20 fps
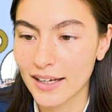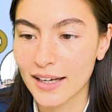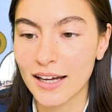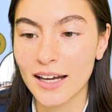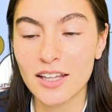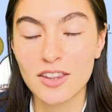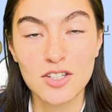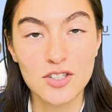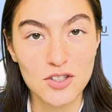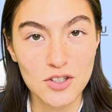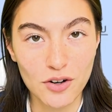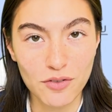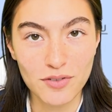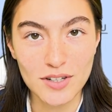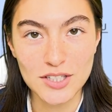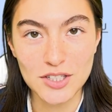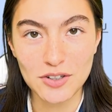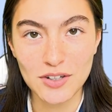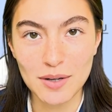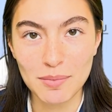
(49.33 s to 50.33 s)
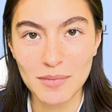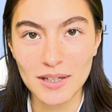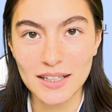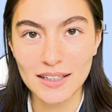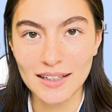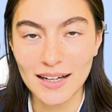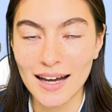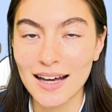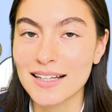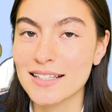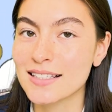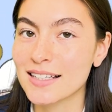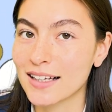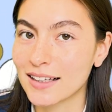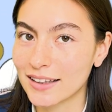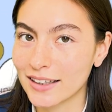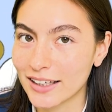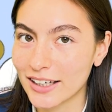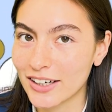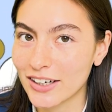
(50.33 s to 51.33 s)
and the surface treatment as
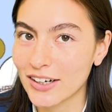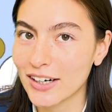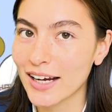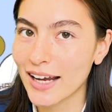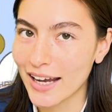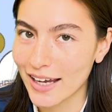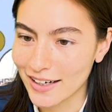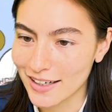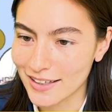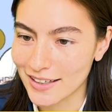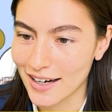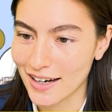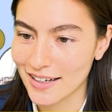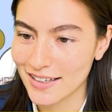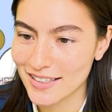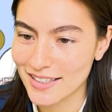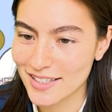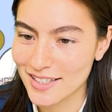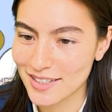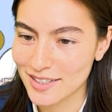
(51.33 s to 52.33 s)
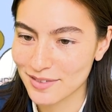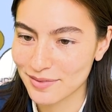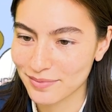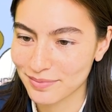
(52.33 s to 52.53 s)
clear anodize.